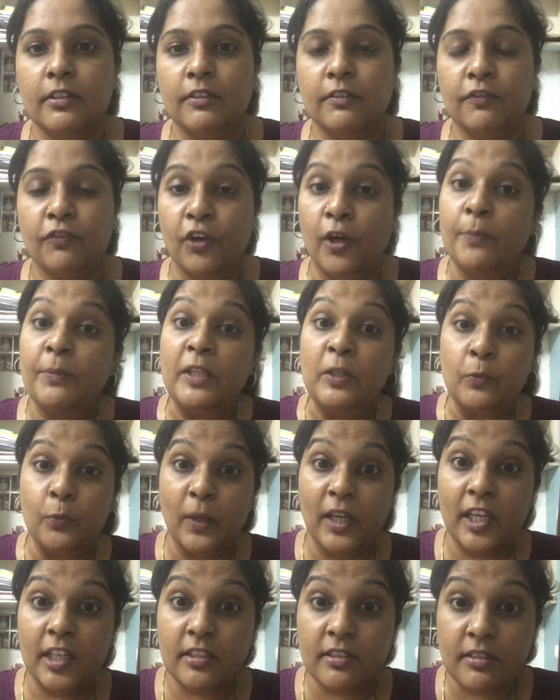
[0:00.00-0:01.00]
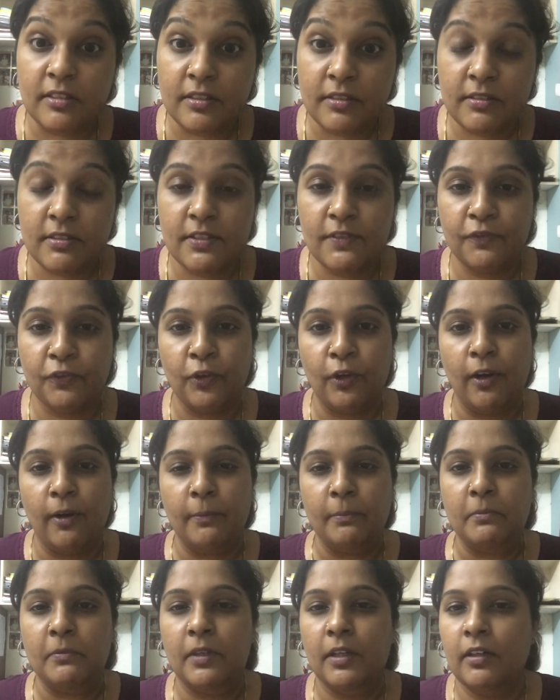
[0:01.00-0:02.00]
from invaders,
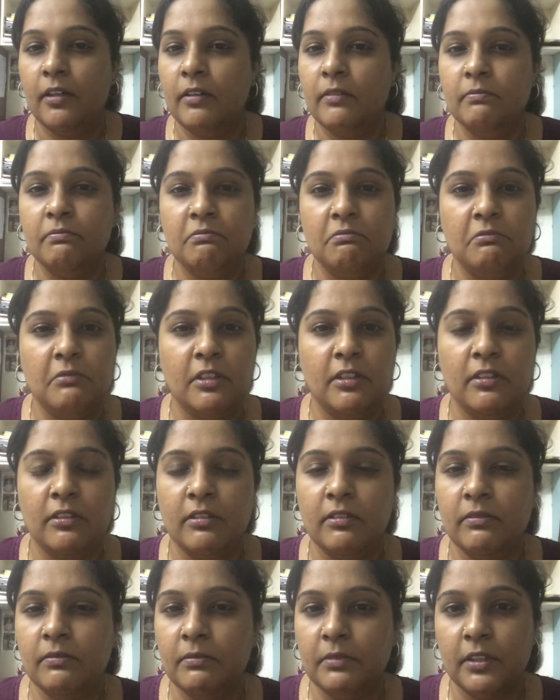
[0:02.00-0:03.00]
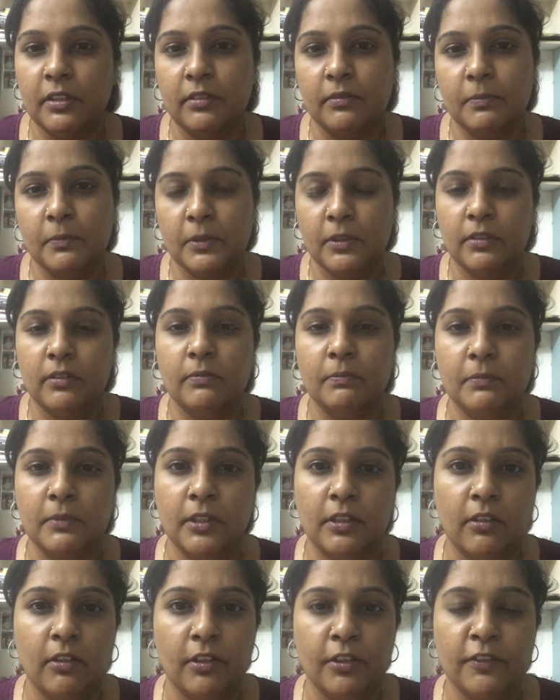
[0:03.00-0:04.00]
from
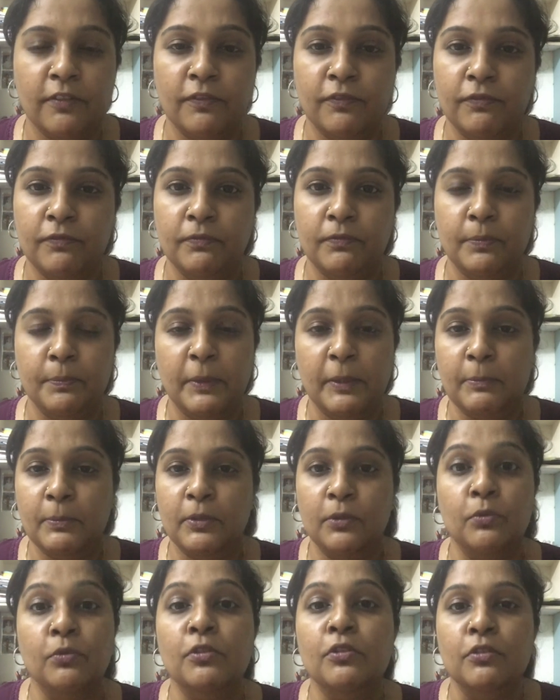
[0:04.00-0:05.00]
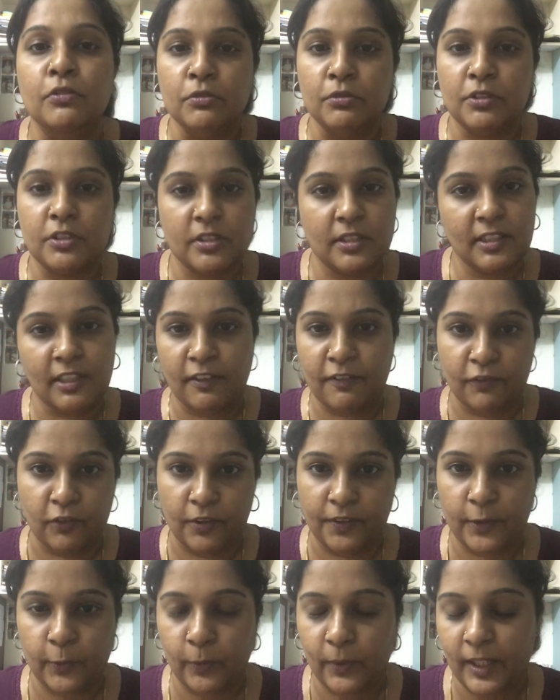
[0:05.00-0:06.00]
a lot of people who loot stuff
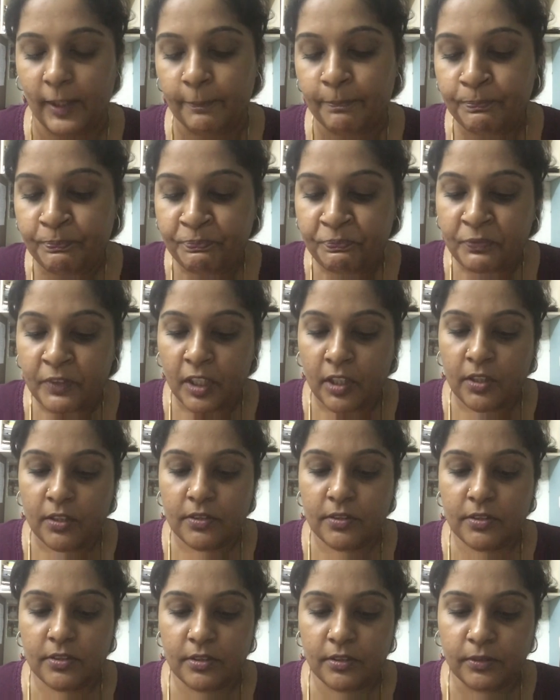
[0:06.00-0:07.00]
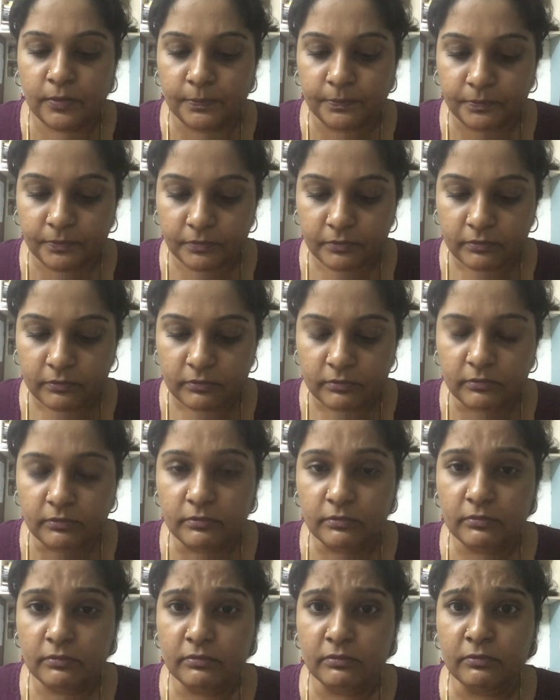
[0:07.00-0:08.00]
on their way. So
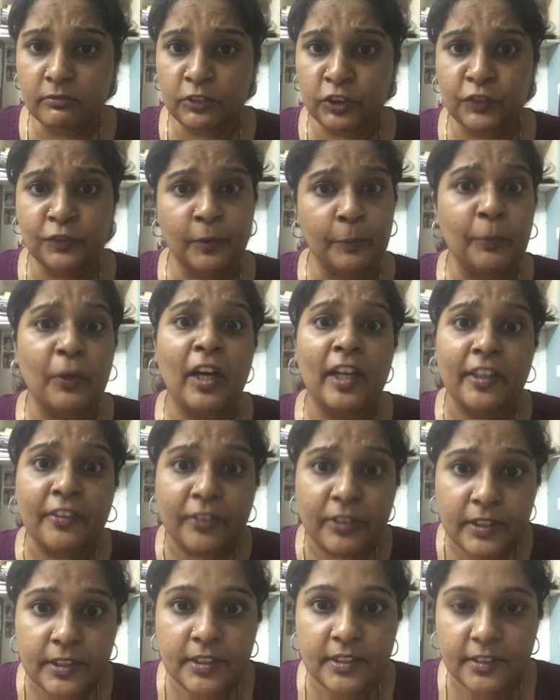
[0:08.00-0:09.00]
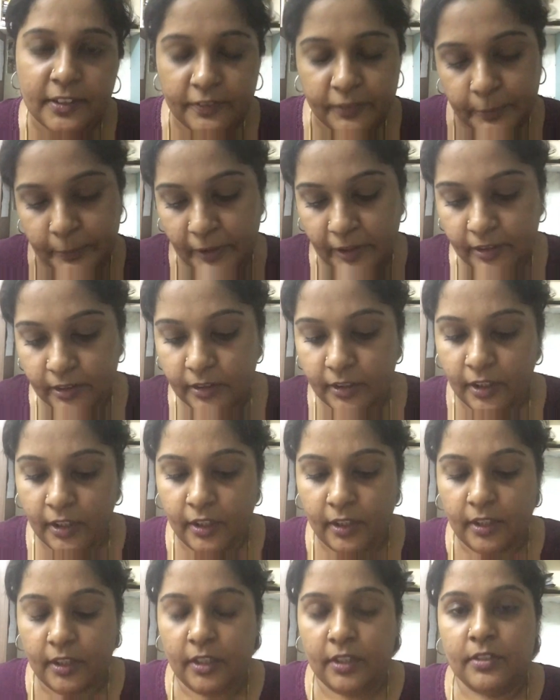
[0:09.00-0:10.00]
from pirates and everybody.
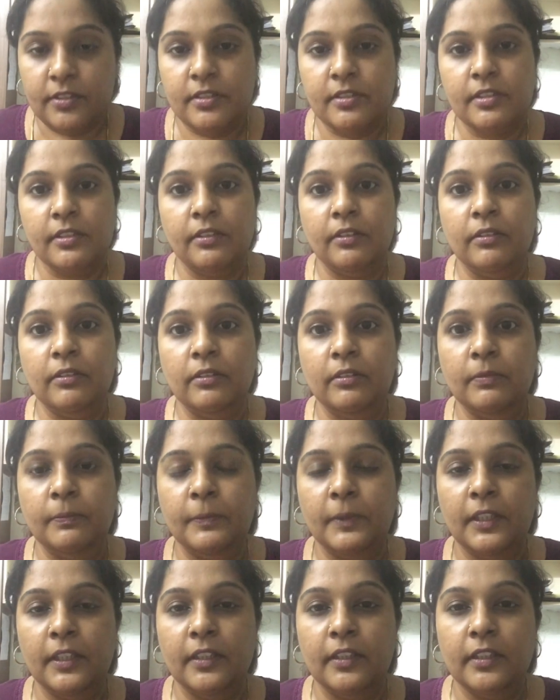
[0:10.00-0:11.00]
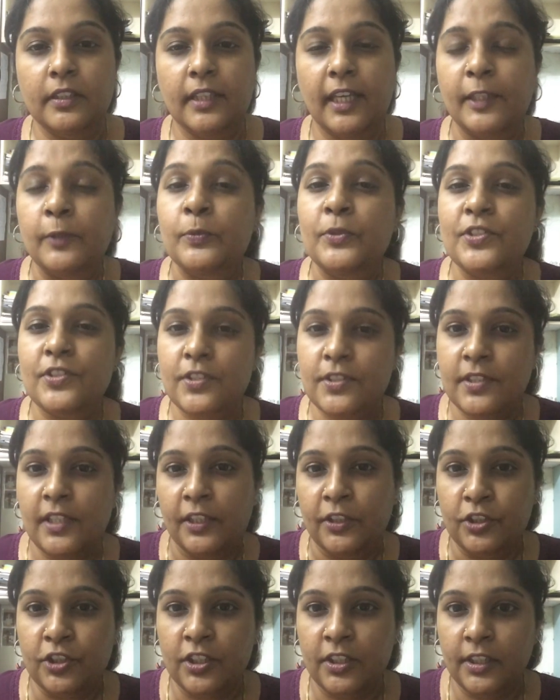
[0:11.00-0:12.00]
So that was
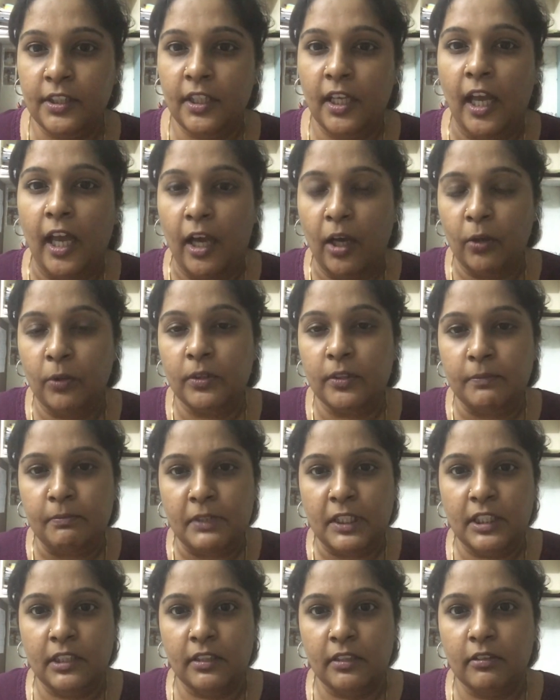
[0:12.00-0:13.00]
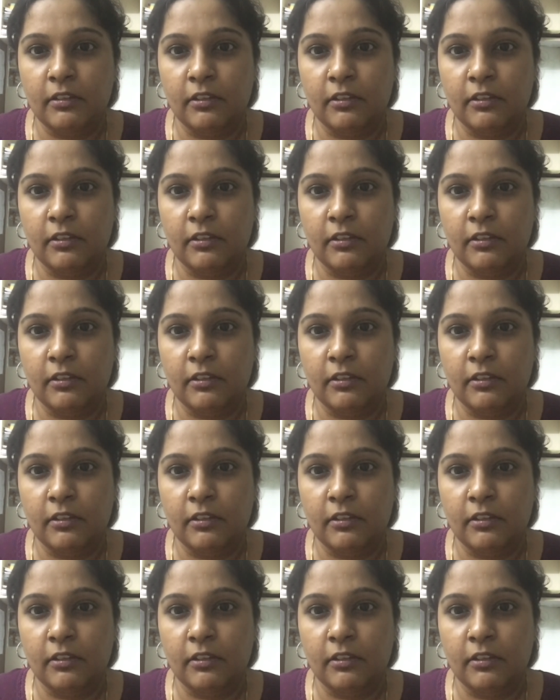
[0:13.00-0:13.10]
essentially how the meaning